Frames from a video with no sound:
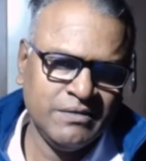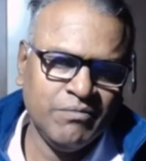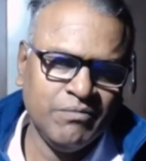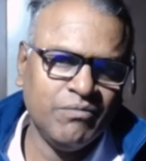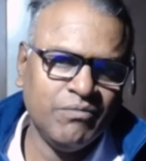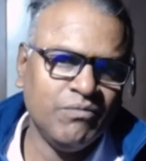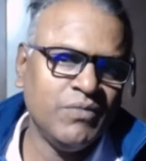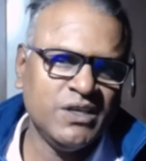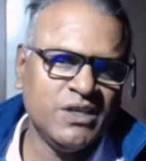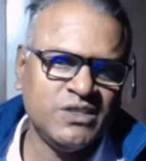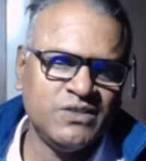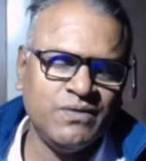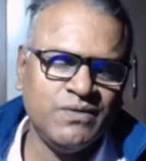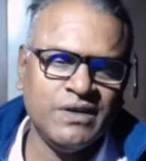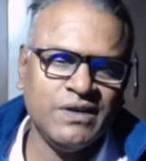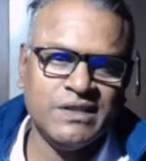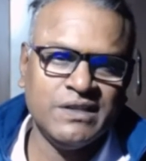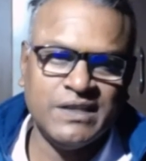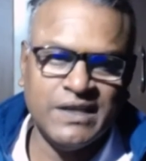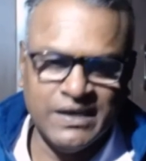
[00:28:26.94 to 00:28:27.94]
much
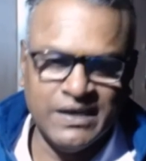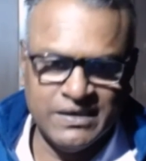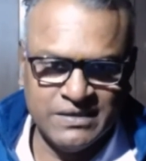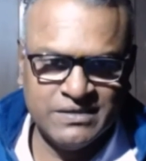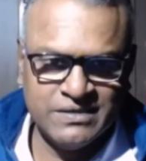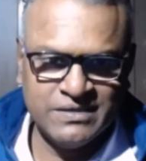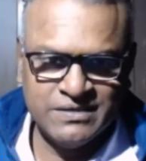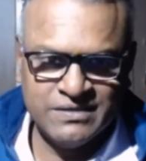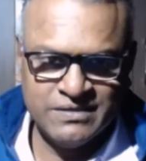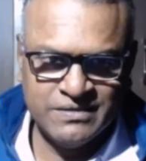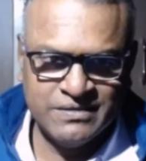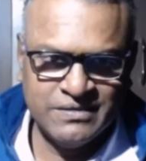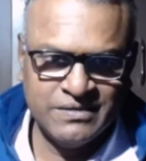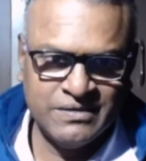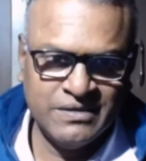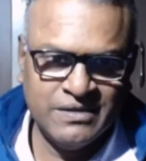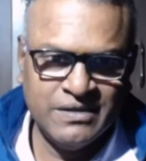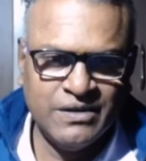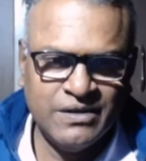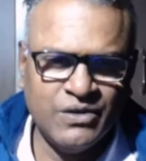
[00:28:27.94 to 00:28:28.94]
for that.
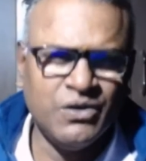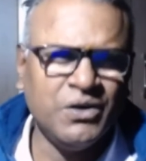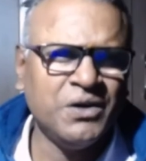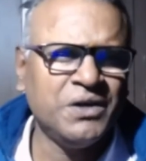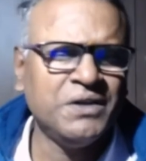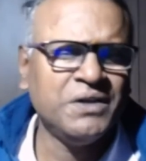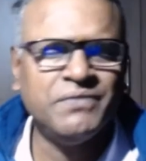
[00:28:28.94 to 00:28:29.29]
Lot